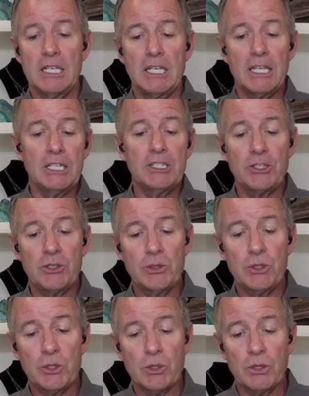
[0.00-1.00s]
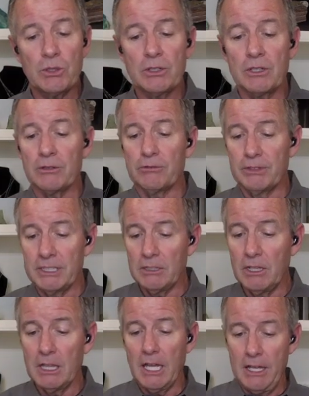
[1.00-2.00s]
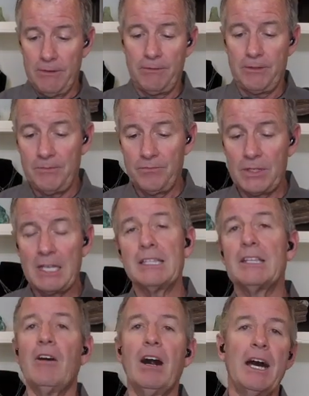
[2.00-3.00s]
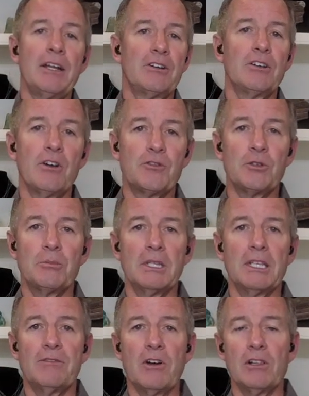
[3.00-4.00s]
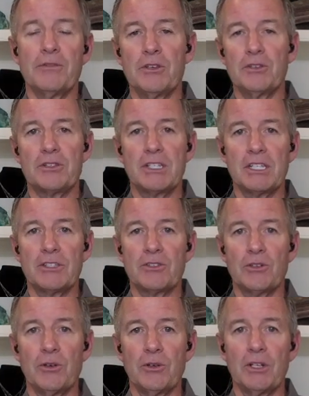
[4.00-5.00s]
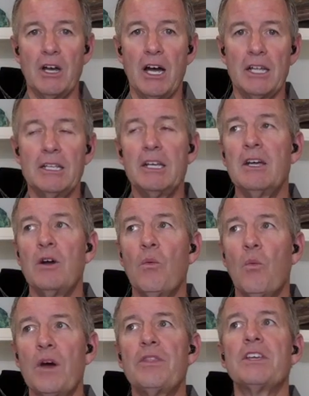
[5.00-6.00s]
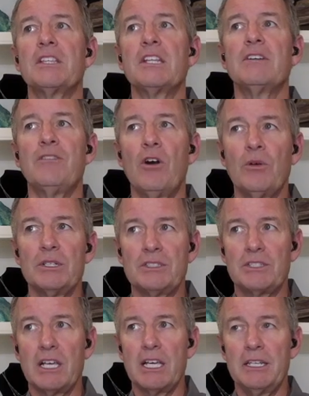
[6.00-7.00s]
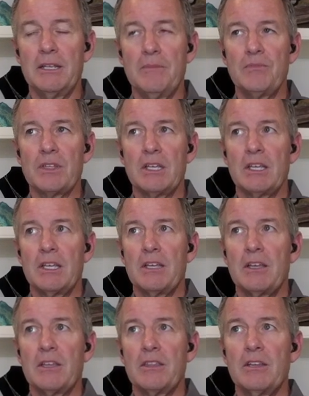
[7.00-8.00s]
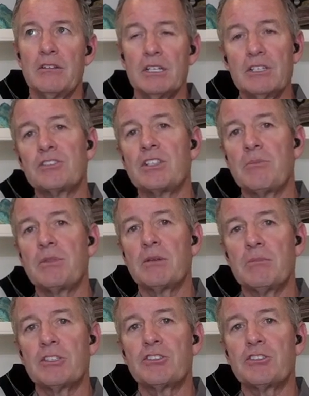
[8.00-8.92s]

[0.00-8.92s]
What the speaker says: into your real life. Now, I don't know if you believe all of those things or not. One thing that I've always said, there is something